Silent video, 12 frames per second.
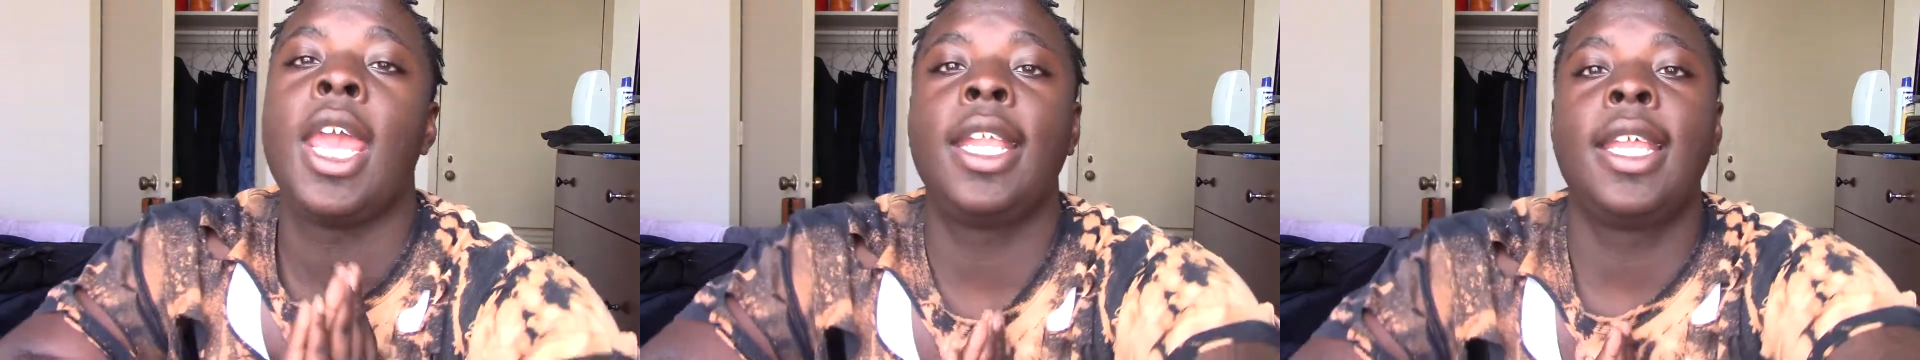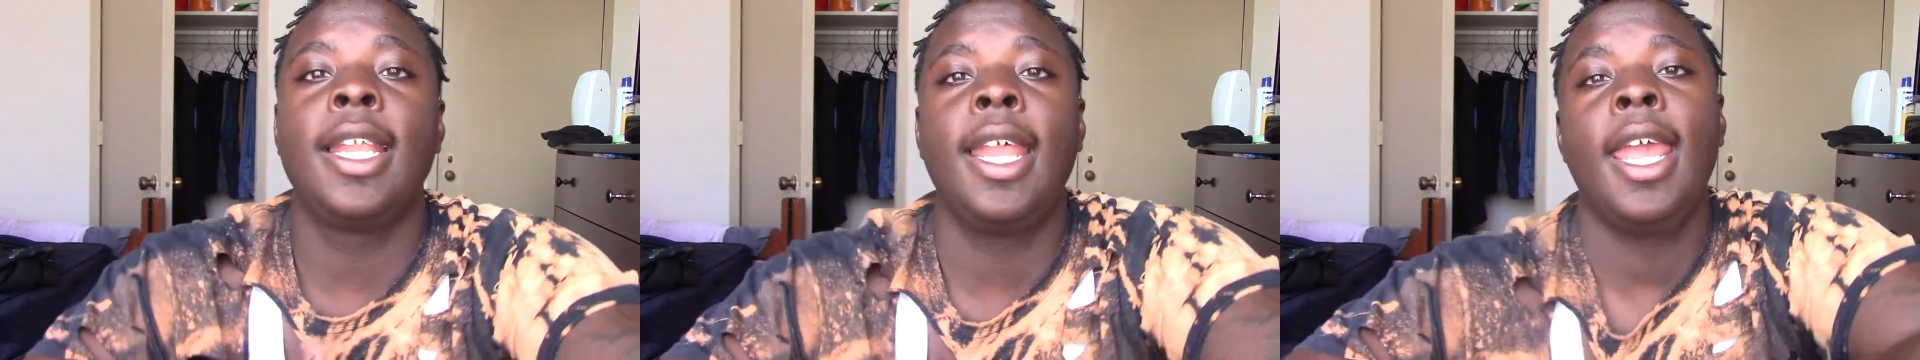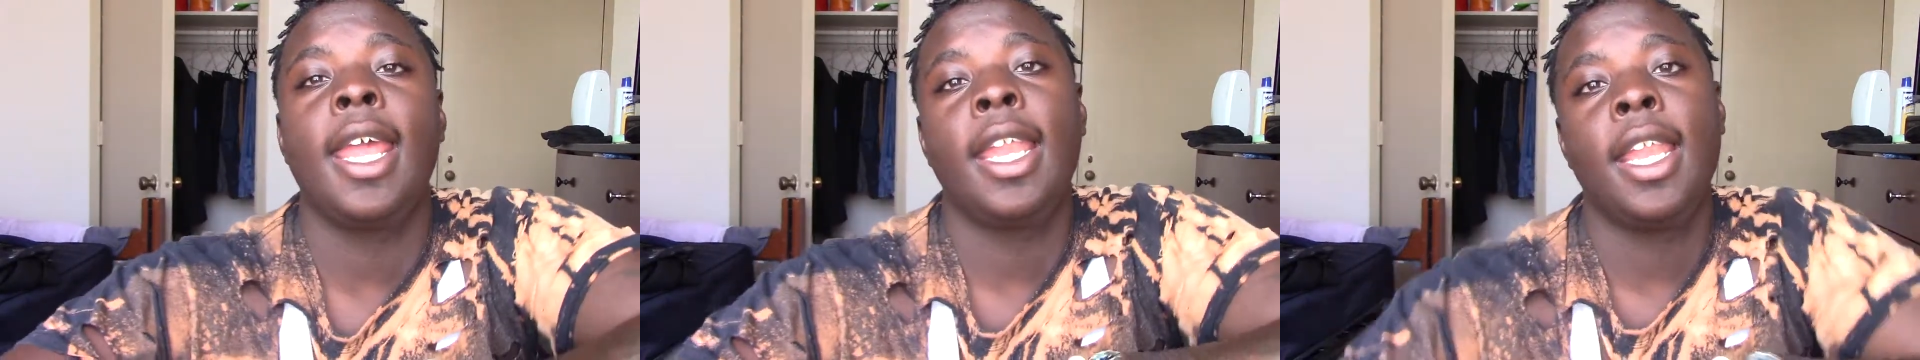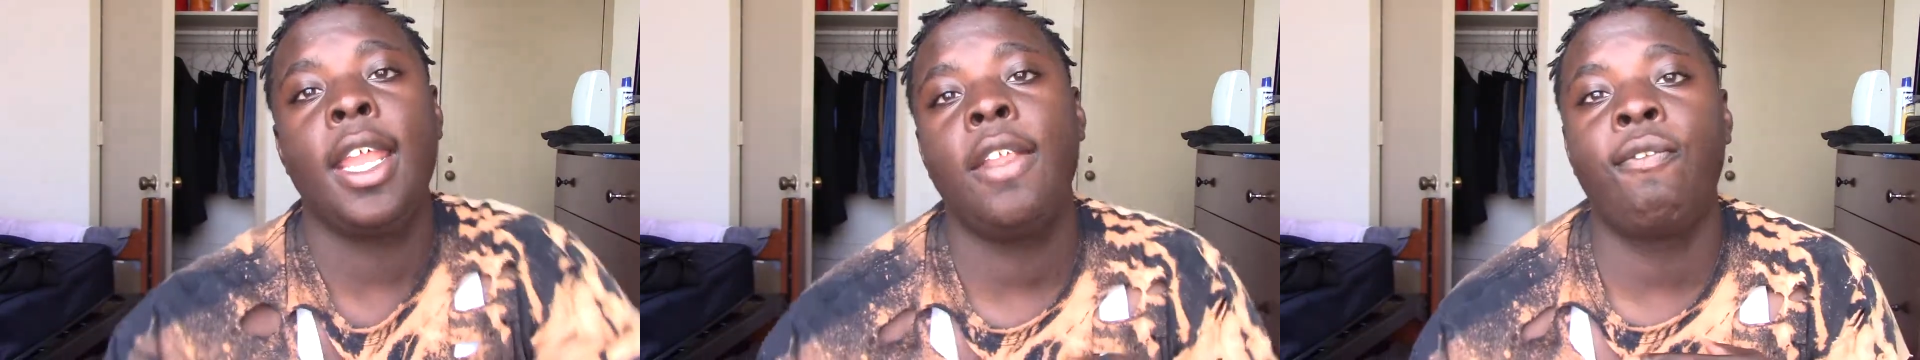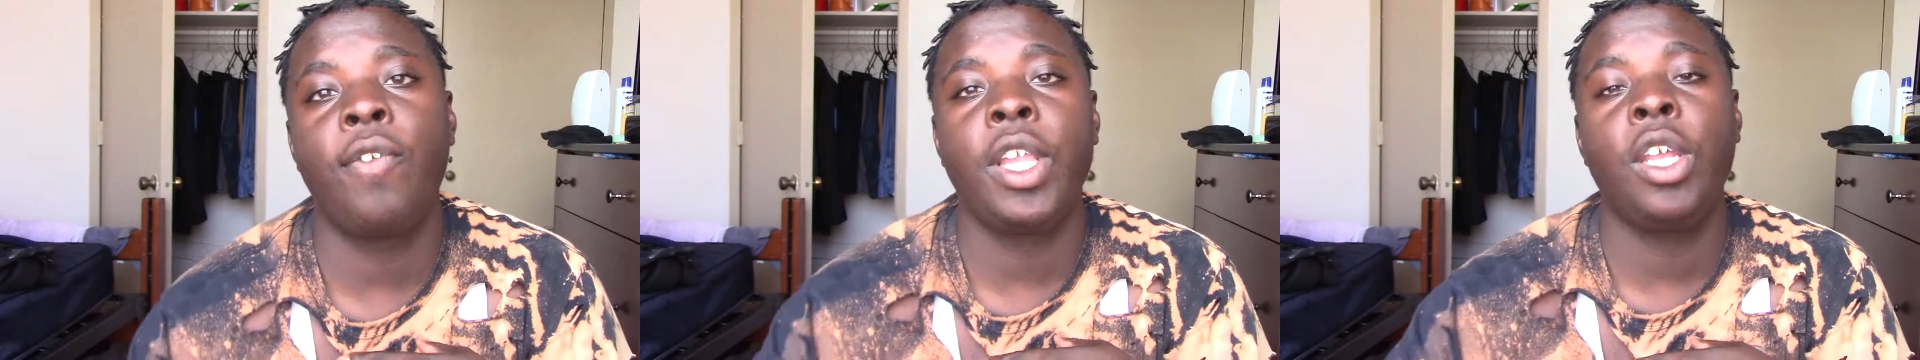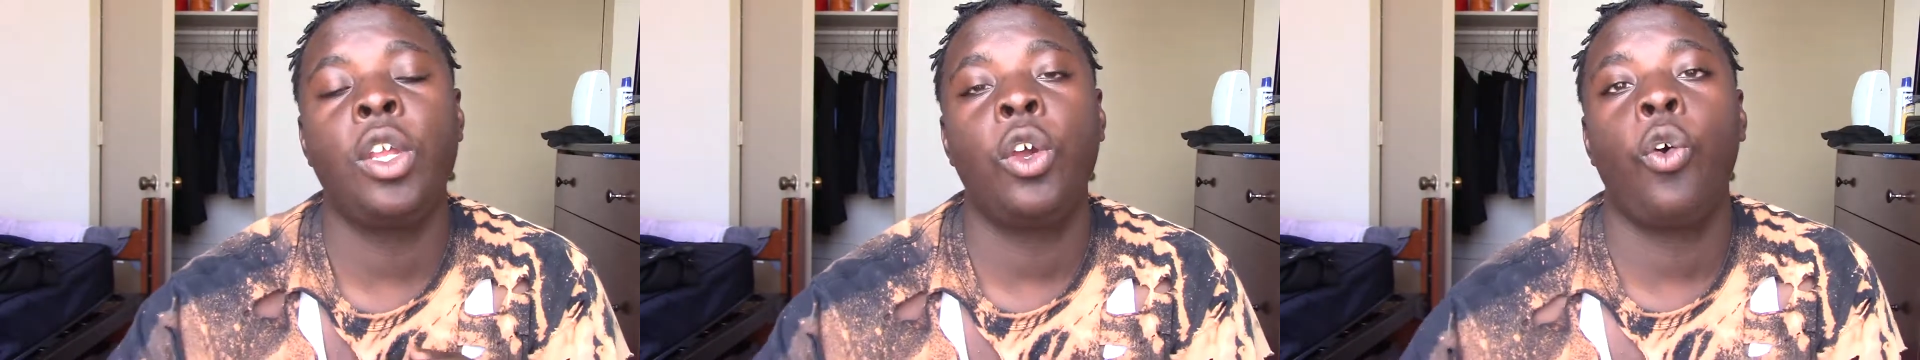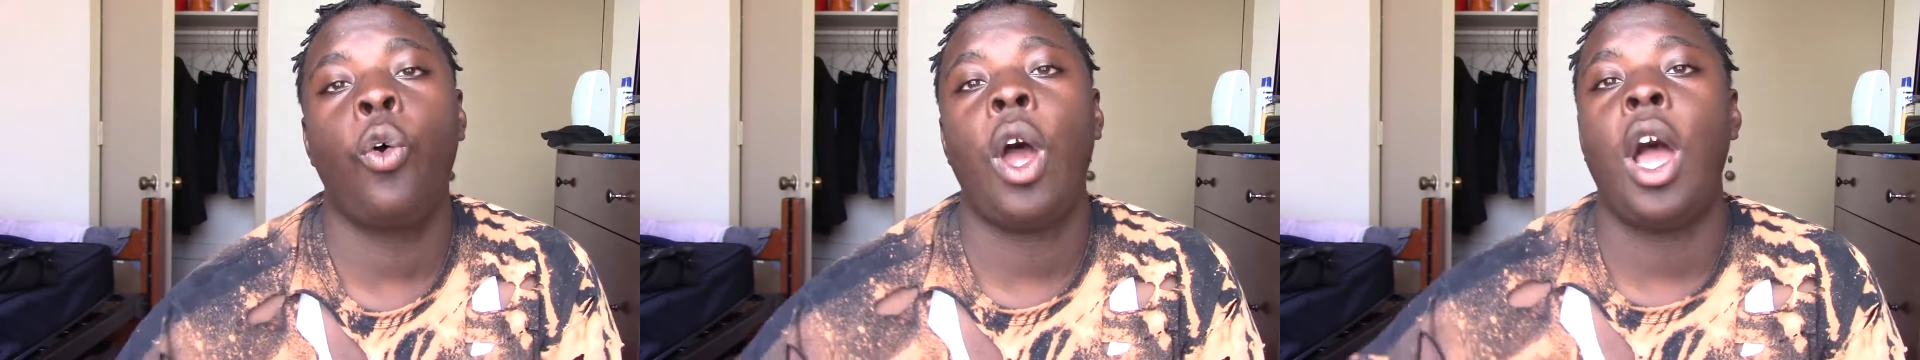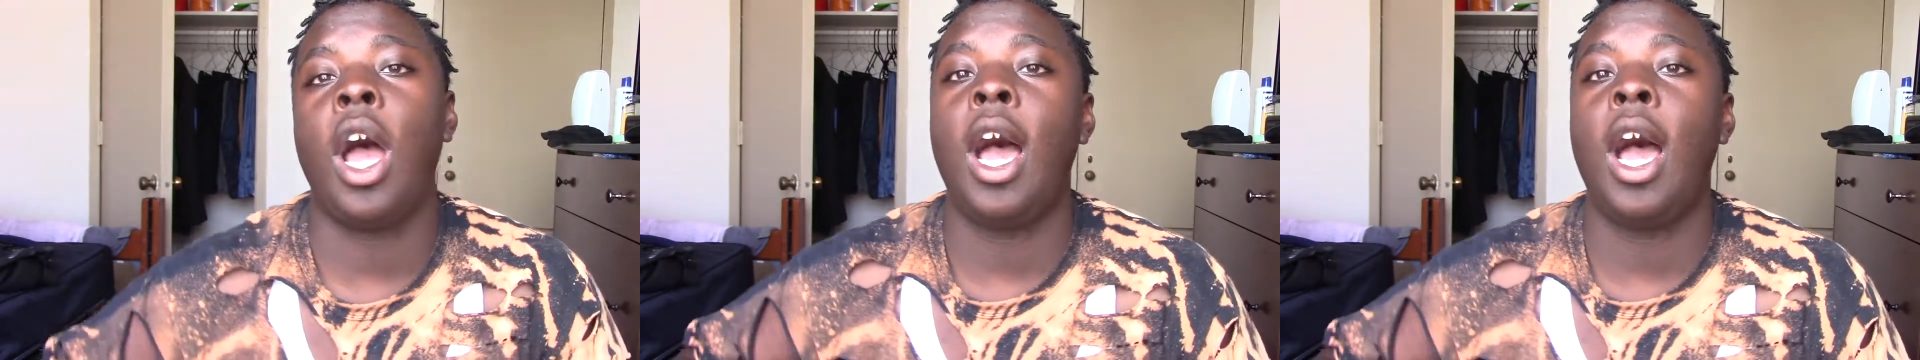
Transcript: and today in this video,